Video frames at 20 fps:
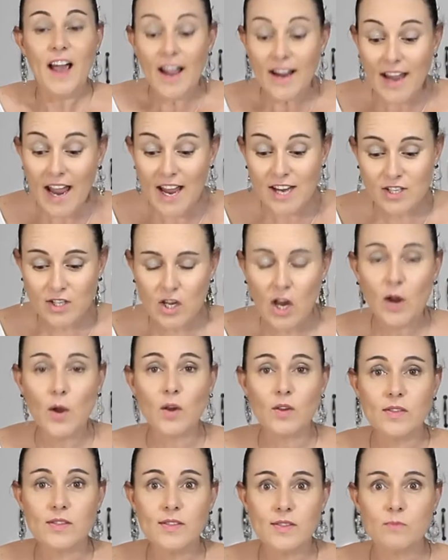Okay, so
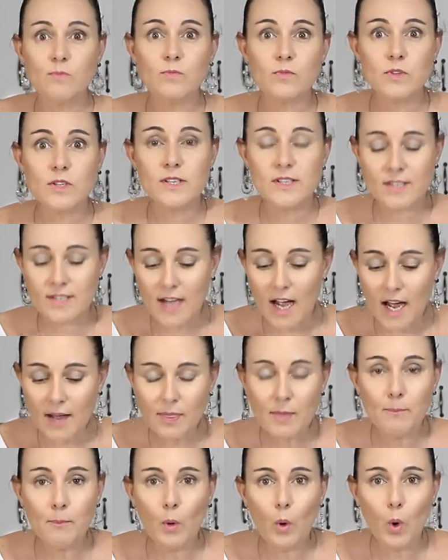to
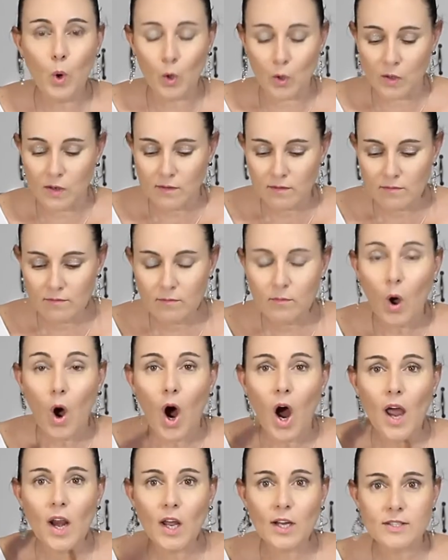start the board,
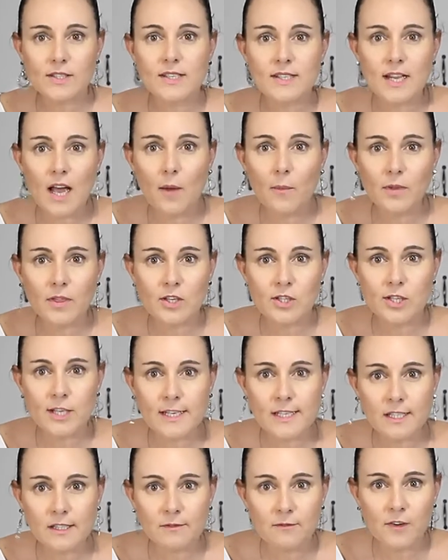I like to start with the
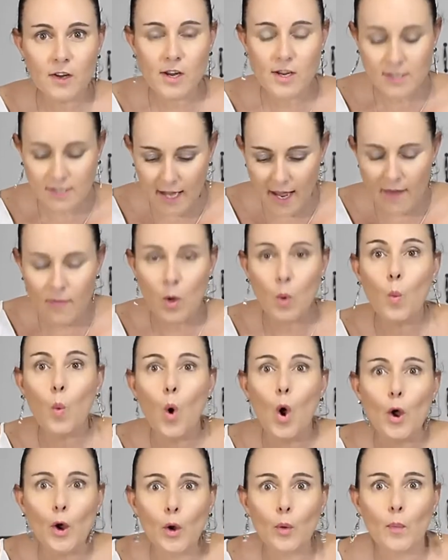cheeses first and then
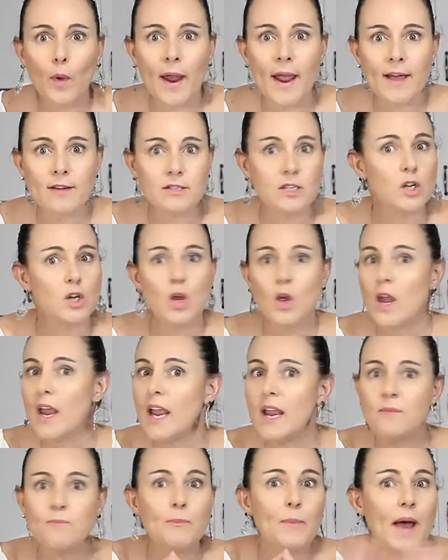work around it.
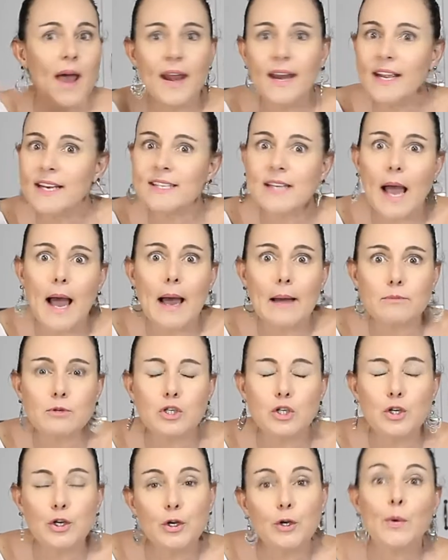But it's up
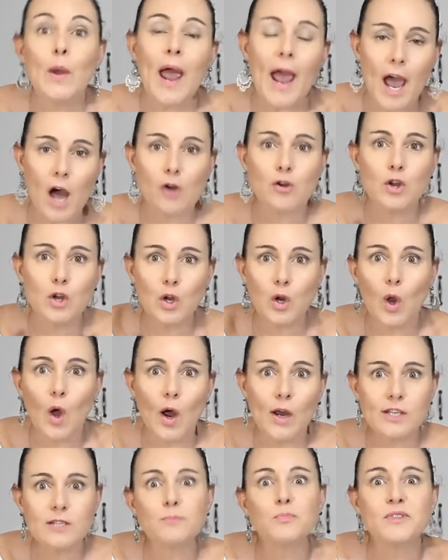to you how you
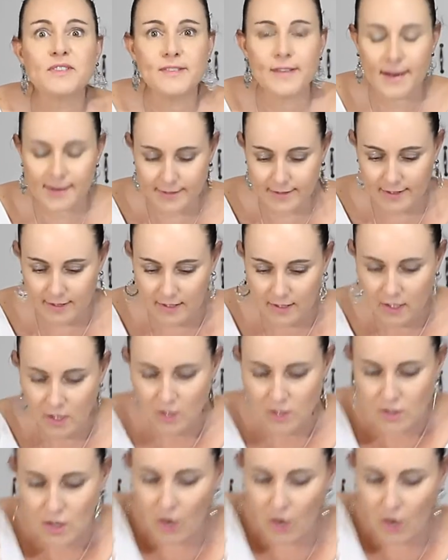like to present it.